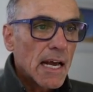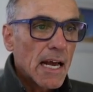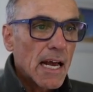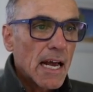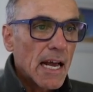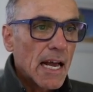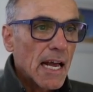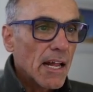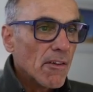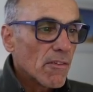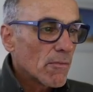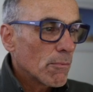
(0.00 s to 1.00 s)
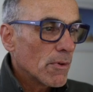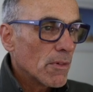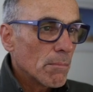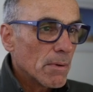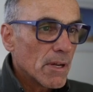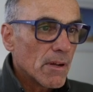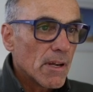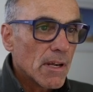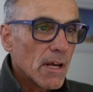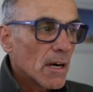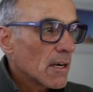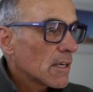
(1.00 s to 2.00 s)
And with a bit of
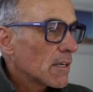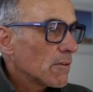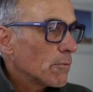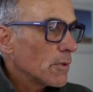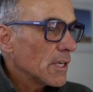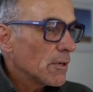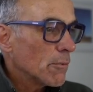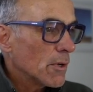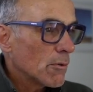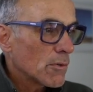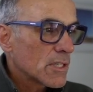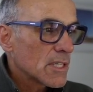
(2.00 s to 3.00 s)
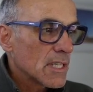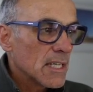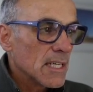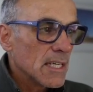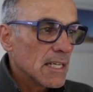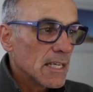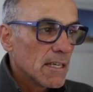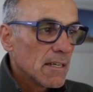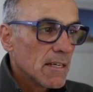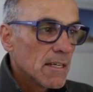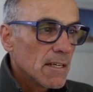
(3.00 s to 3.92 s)
luck, we will see